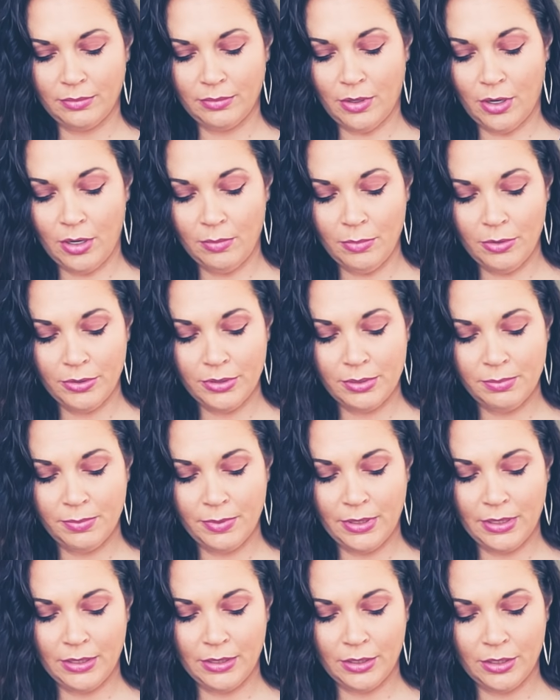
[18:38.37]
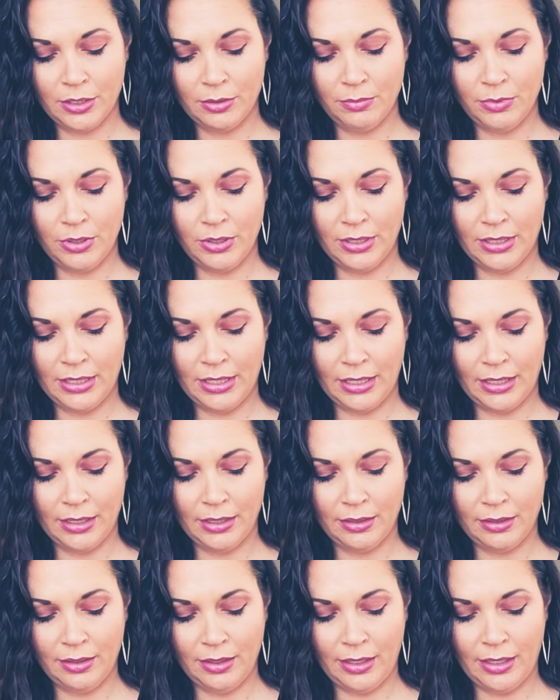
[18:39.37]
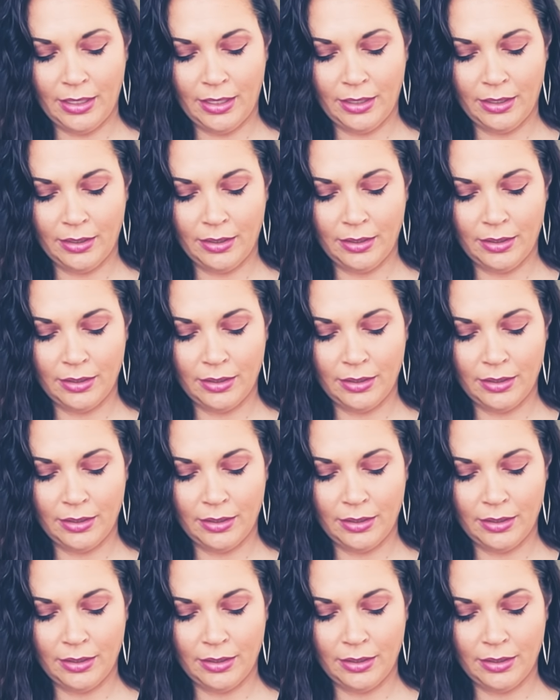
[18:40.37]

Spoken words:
almost be to communicate that